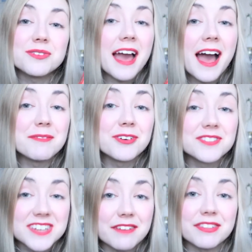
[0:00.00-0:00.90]
So yeah, I'm
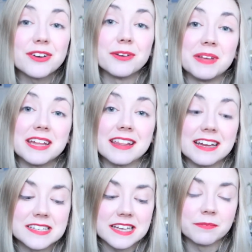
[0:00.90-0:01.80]
definitely going to be
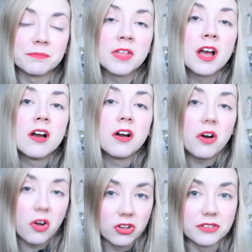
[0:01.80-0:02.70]
collecting
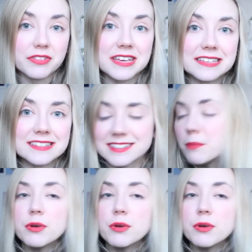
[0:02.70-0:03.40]
all of these.